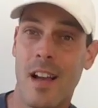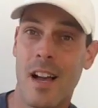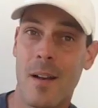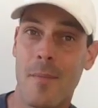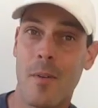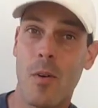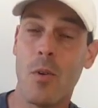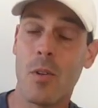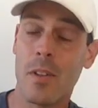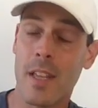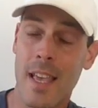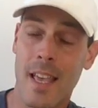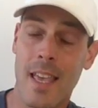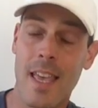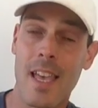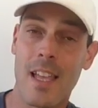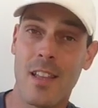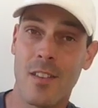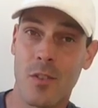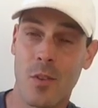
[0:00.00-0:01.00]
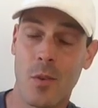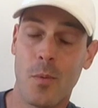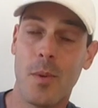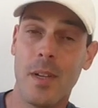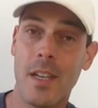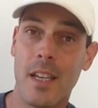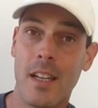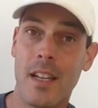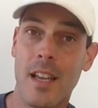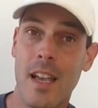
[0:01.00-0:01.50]
um, all they can to
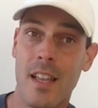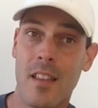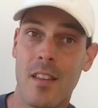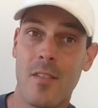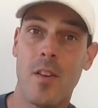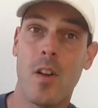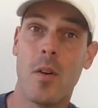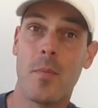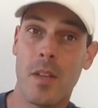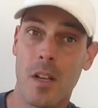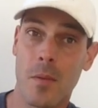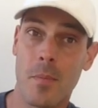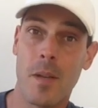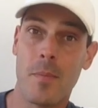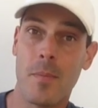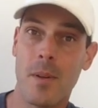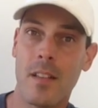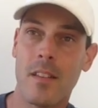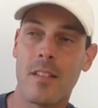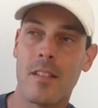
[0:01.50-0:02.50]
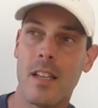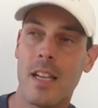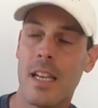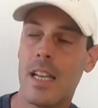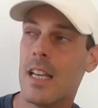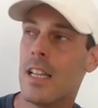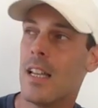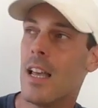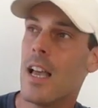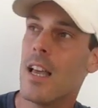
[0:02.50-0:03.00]
win and develop their weapons.
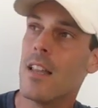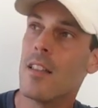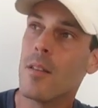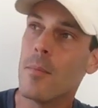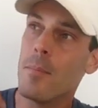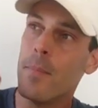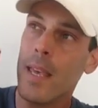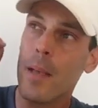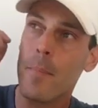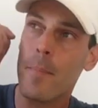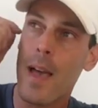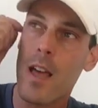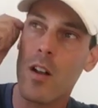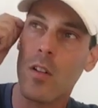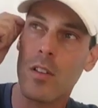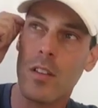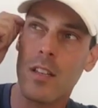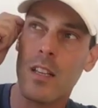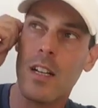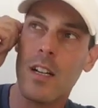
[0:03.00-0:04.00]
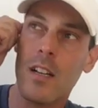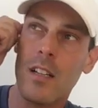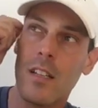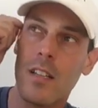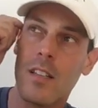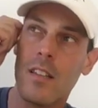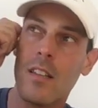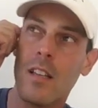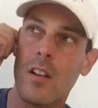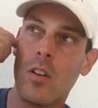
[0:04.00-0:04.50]
And, and the big battle, you know,
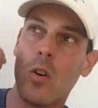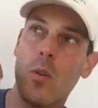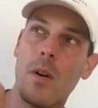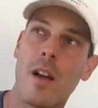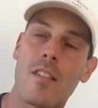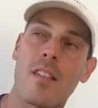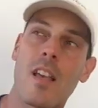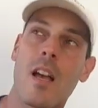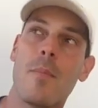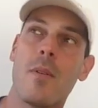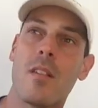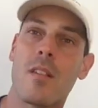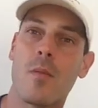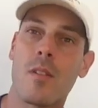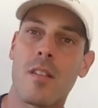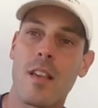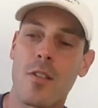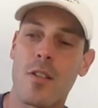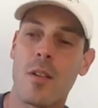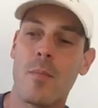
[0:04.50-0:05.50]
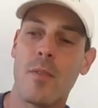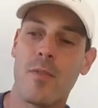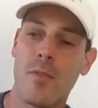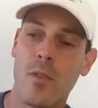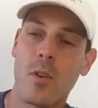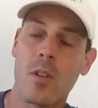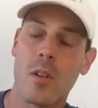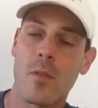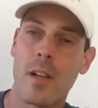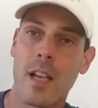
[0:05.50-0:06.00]
that, that always happens was actually
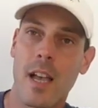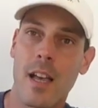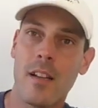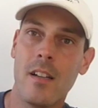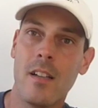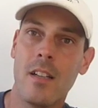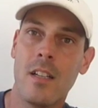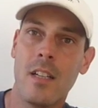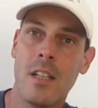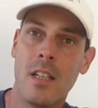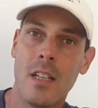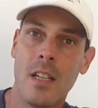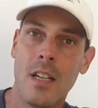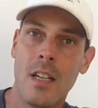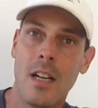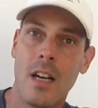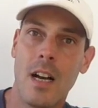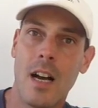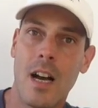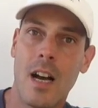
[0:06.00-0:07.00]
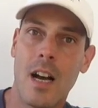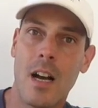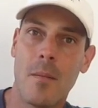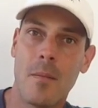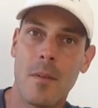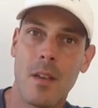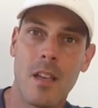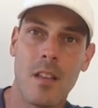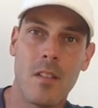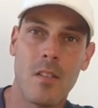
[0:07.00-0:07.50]
before the regatta
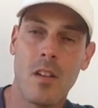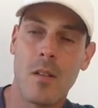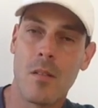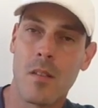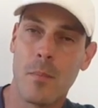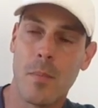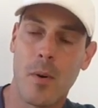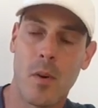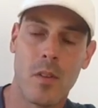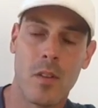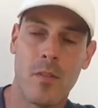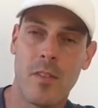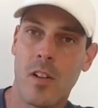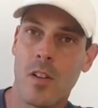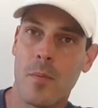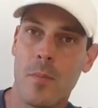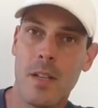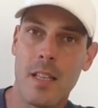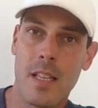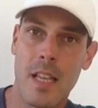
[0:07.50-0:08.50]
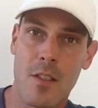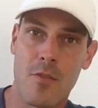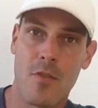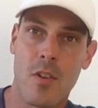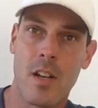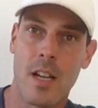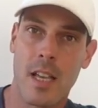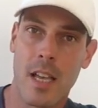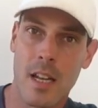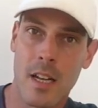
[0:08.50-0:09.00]
um, in terms of both development and
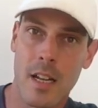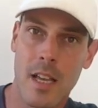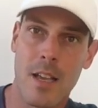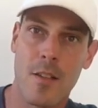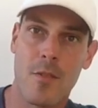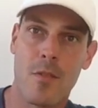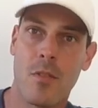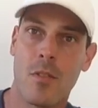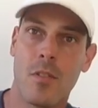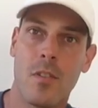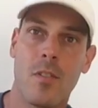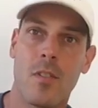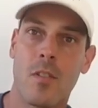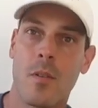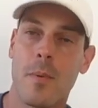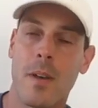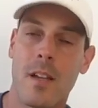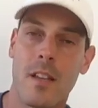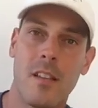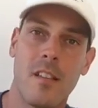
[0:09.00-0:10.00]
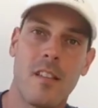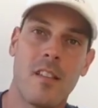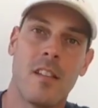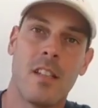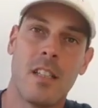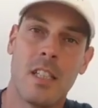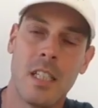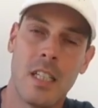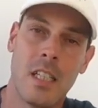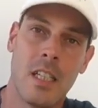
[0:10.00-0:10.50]
trying to get an edge on your competitors.
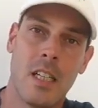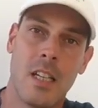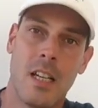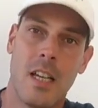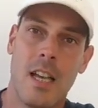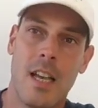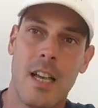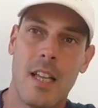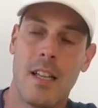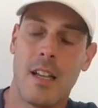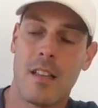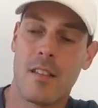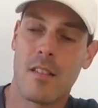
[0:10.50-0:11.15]
And